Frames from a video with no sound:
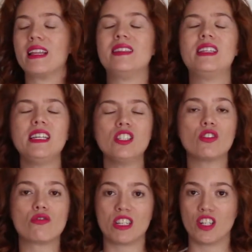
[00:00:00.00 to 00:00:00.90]

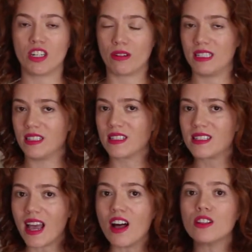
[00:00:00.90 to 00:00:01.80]
these regenerated
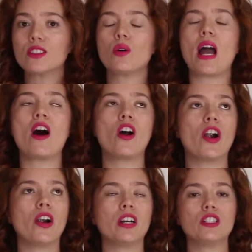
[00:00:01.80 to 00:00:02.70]
cells
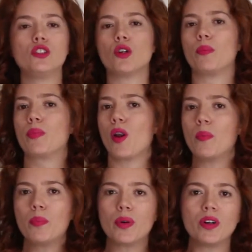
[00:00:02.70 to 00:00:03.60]
are, you know,
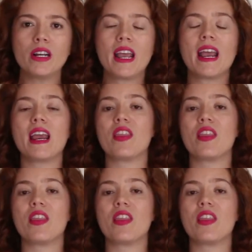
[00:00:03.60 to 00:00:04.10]
plumper,